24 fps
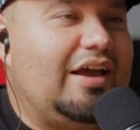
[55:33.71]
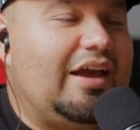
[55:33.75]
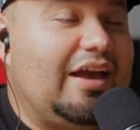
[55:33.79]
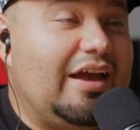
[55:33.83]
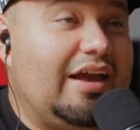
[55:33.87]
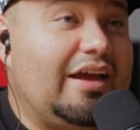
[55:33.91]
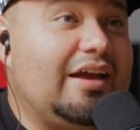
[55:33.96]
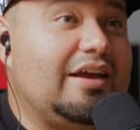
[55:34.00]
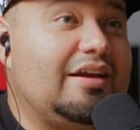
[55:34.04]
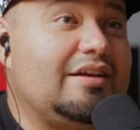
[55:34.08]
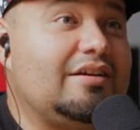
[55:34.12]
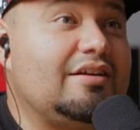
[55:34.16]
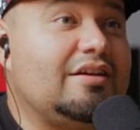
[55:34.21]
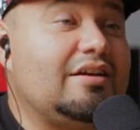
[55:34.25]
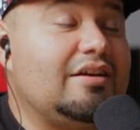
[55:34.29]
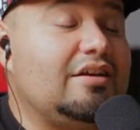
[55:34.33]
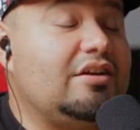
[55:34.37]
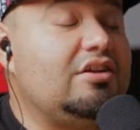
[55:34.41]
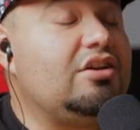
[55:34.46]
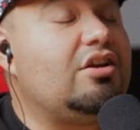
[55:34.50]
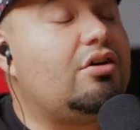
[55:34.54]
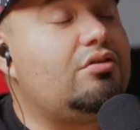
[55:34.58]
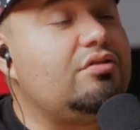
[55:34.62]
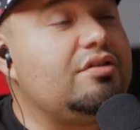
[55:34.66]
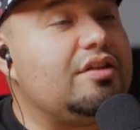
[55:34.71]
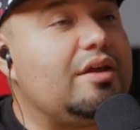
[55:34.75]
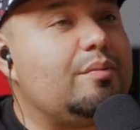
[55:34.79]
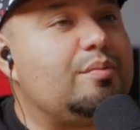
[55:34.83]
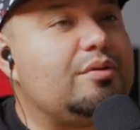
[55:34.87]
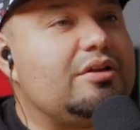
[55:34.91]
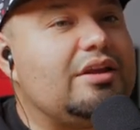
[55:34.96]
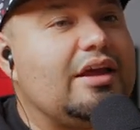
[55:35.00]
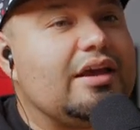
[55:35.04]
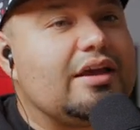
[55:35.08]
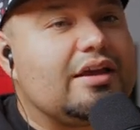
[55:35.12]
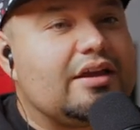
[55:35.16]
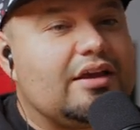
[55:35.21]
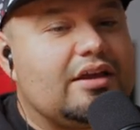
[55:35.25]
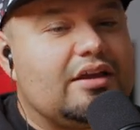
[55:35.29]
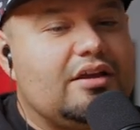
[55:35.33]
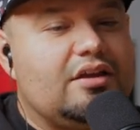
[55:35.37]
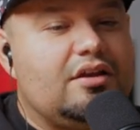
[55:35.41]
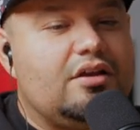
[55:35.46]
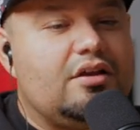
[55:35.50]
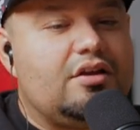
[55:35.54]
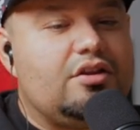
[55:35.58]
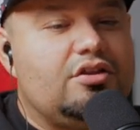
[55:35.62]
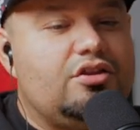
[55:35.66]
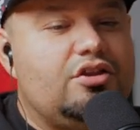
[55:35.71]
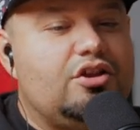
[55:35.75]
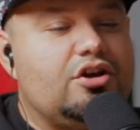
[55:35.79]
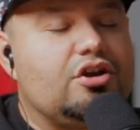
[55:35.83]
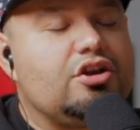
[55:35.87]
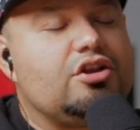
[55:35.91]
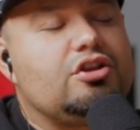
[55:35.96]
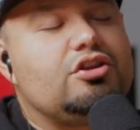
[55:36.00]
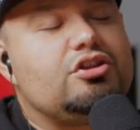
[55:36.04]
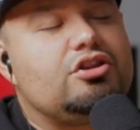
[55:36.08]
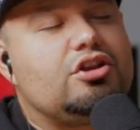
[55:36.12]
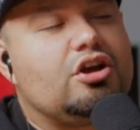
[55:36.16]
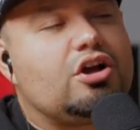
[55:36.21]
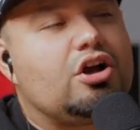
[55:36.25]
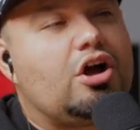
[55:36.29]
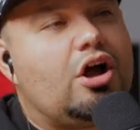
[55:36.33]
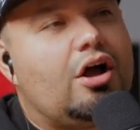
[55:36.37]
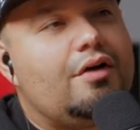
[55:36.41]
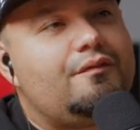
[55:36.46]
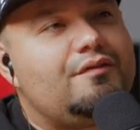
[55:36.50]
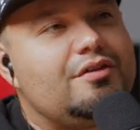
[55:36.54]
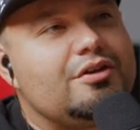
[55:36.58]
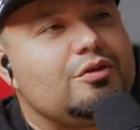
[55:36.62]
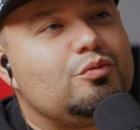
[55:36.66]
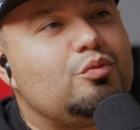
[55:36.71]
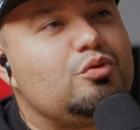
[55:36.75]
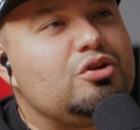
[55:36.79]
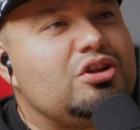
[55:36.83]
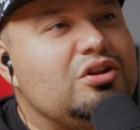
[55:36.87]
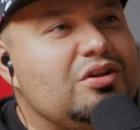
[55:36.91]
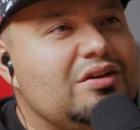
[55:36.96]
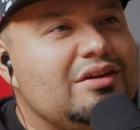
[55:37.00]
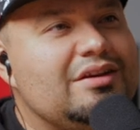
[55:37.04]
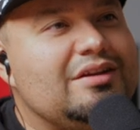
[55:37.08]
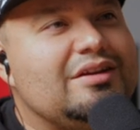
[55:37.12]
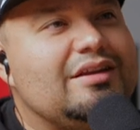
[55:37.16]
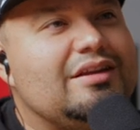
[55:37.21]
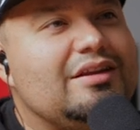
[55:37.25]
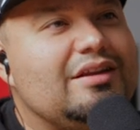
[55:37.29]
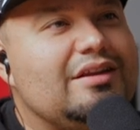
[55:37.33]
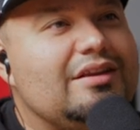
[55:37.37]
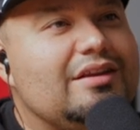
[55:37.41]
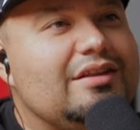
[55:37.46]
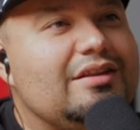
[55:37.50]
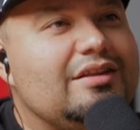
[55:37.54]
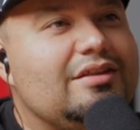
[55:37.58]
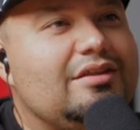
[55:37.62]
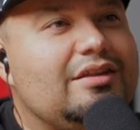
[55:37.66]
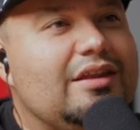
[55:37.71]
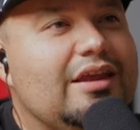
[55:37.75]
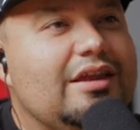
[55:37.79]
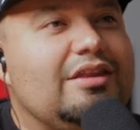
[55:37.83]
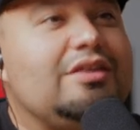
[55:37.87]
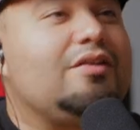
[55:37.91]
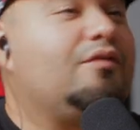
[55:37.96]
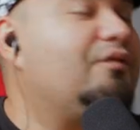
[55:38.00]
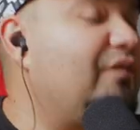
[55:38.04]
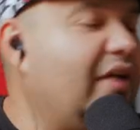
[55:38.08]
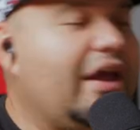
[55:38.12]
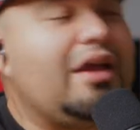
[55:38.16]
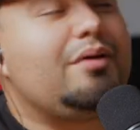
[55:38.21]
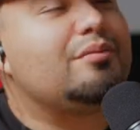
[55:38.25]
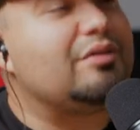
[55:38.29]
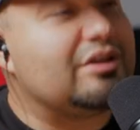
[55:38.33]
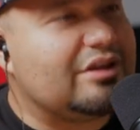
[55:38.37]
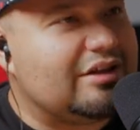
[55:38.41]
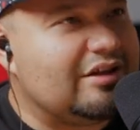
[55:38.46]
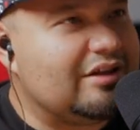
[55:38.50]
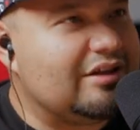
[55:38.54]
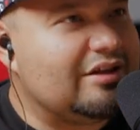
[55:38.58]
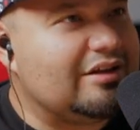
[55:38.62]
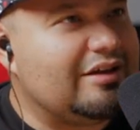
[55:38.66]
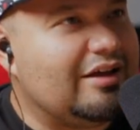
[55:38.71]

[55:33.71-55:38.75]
and not only that, but like the the conflict between in the family